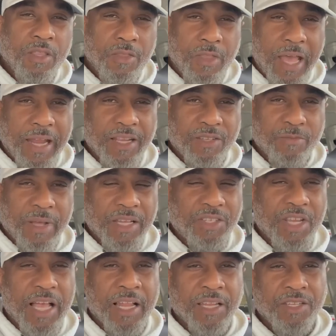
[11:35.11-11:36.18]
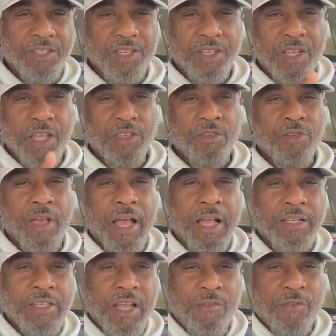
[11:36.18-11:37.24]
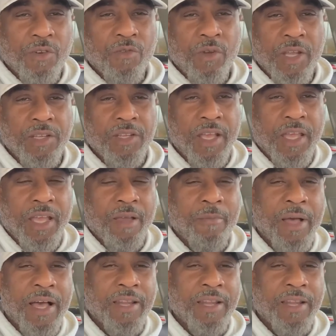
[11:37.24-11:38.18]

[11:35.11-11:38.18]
That is my challenge today. You guys have a great day. I'm out of